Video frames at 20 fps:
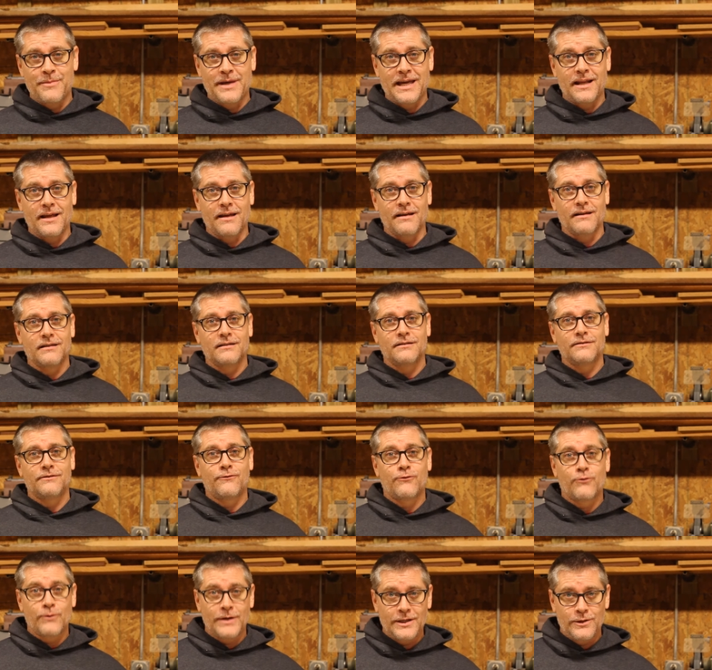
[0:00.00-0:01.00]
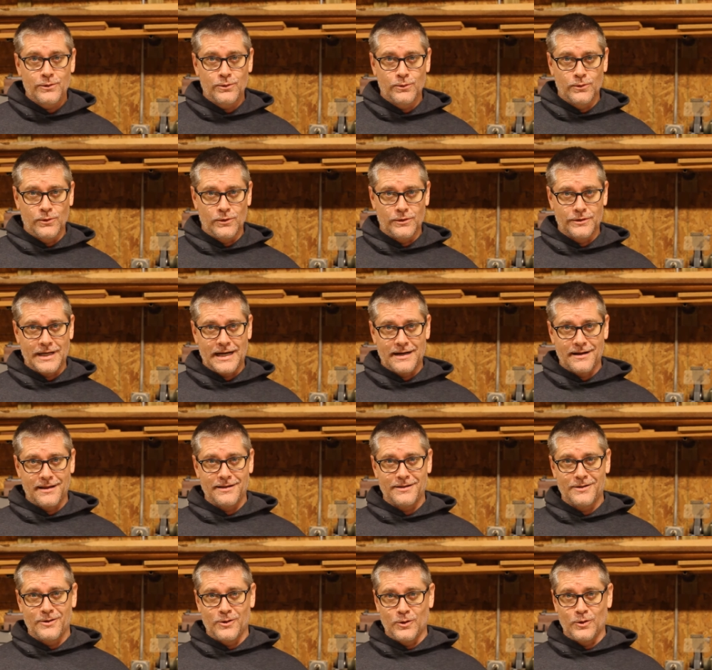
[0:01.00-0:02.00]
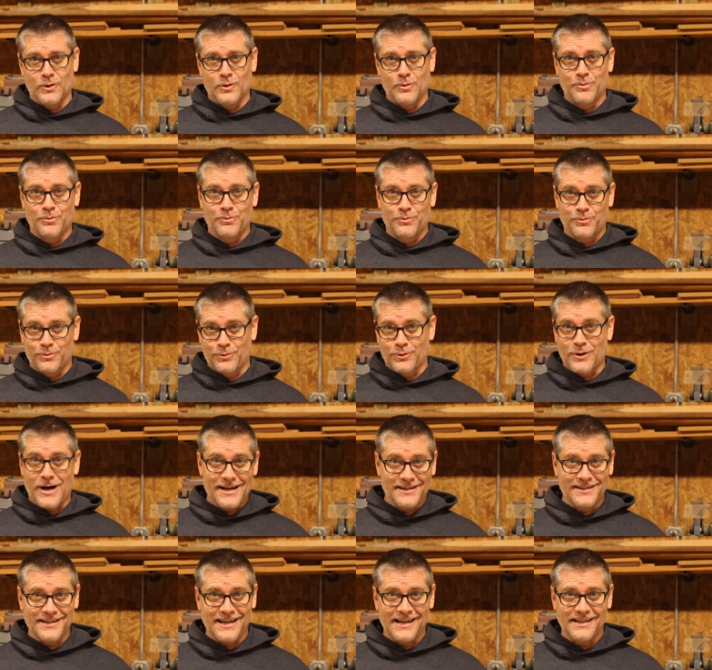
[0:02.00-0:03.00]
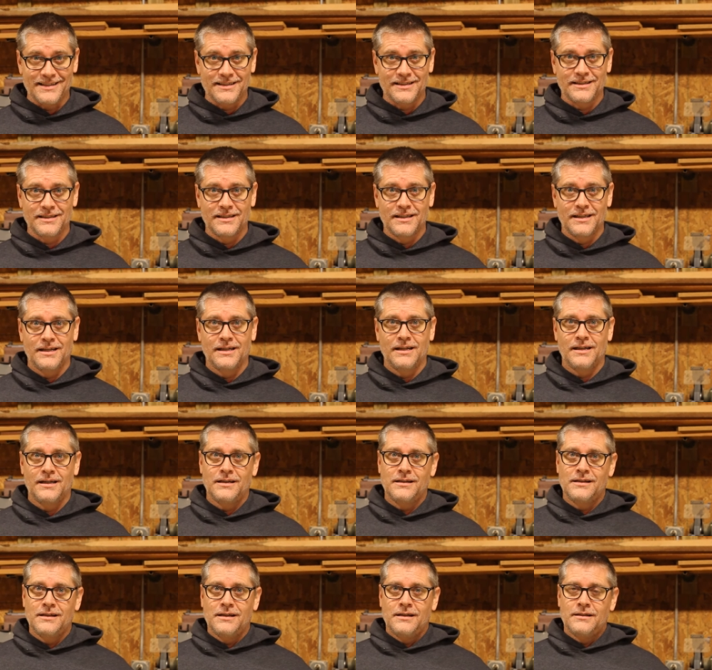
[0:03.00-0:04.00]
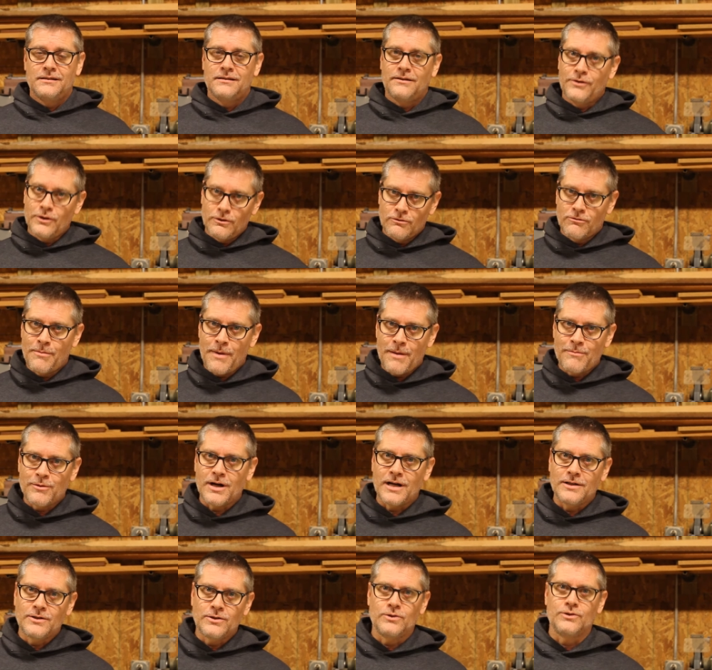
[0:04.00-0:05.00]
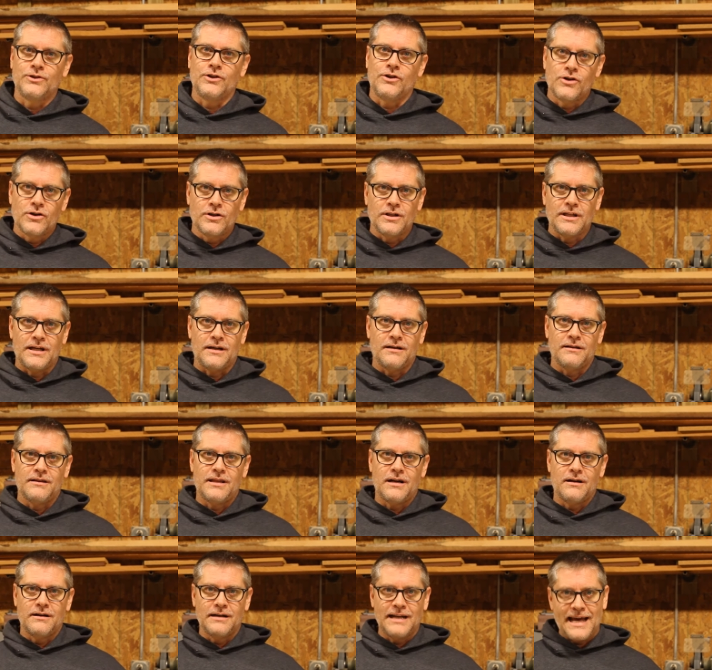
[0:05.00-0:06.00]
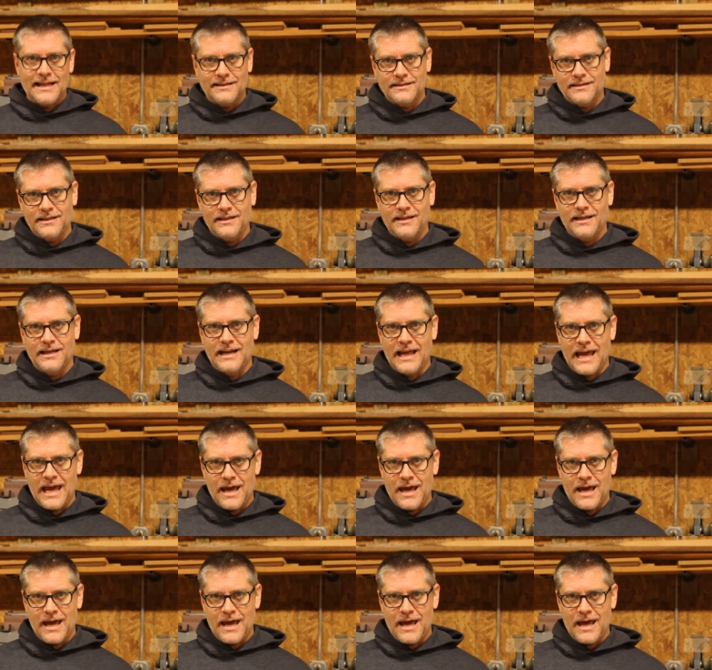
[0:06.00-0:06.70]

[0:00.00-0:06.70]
getting free tools out of this whole process. Well, if you'll remember, I told you earlier that on Etsy and